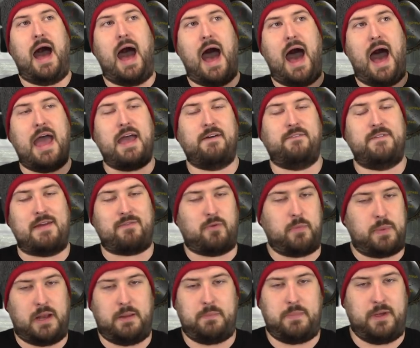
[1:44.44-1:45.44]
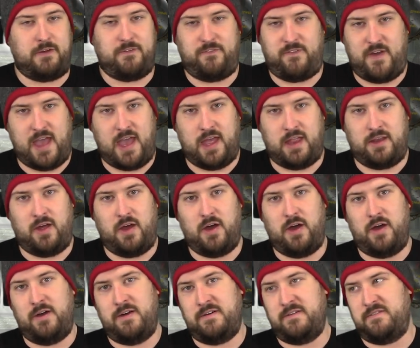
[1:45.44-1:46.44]
I have never been a big fan
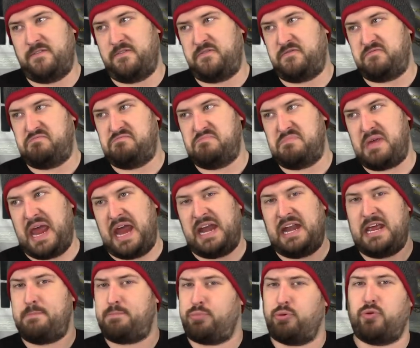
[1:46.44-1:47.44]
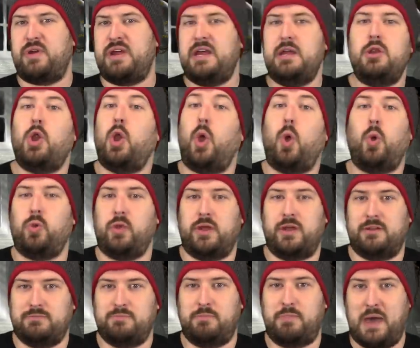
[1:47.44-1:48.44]
of any
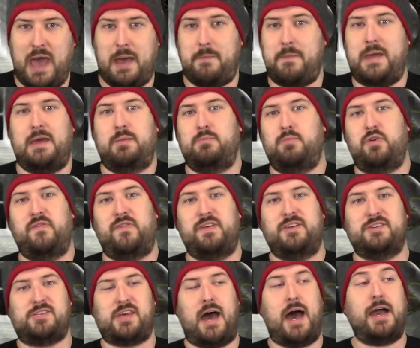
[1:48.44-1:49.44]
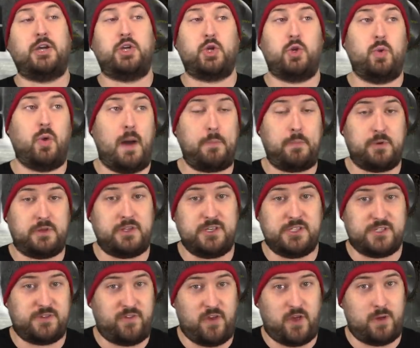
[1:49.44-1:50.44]
pre-Nolan Batman movies. I grew up with
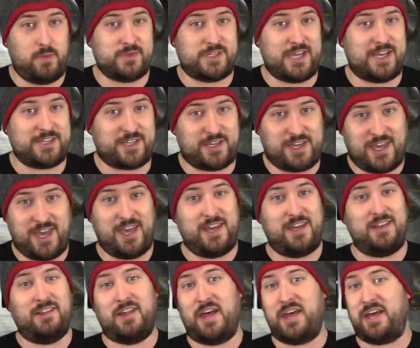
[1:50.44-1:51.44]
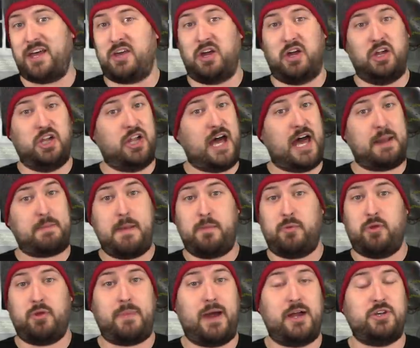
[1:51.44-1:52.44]
these films as a kid, like a lot of
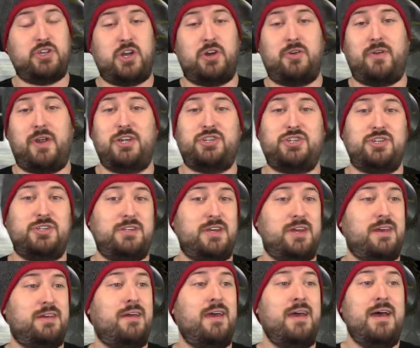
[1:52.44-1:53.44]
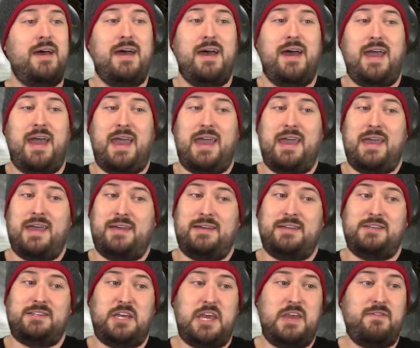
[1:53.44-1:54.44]
people in my generation did.
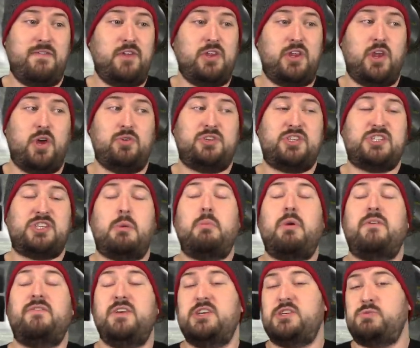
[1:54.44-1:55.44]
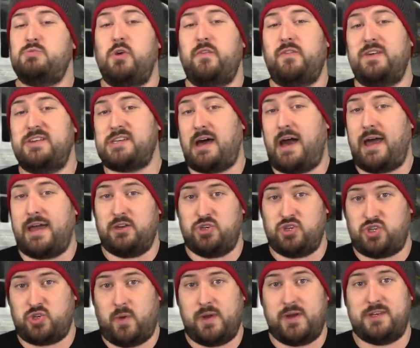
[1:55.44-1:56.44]
And even though some of these movies I
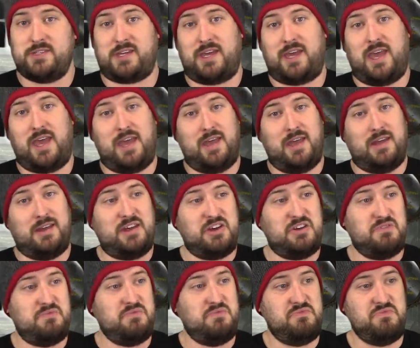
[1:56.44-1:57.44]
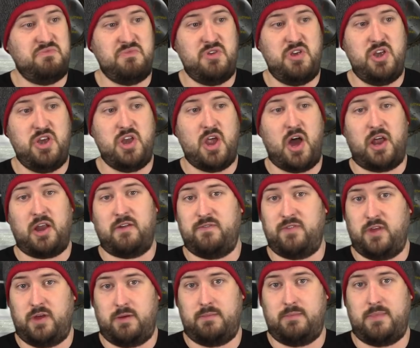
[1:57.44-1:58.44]
enjoyed as a kid, none of
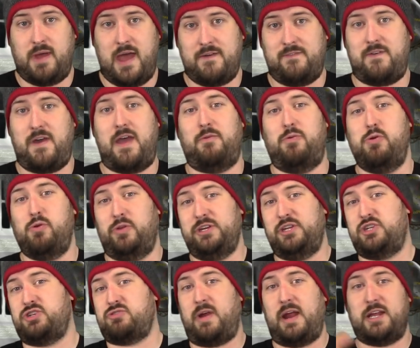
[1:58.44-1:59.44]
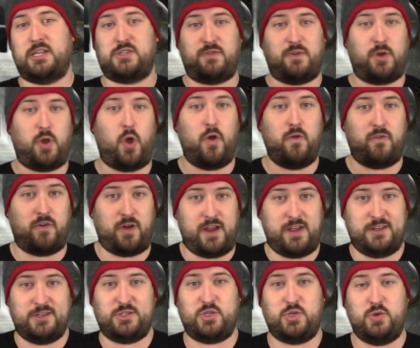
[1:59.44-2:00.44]
them have really transferred over
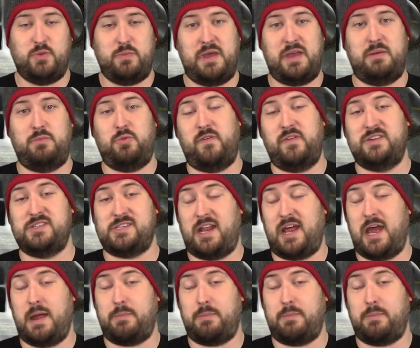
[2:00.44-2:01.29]
into being movies that I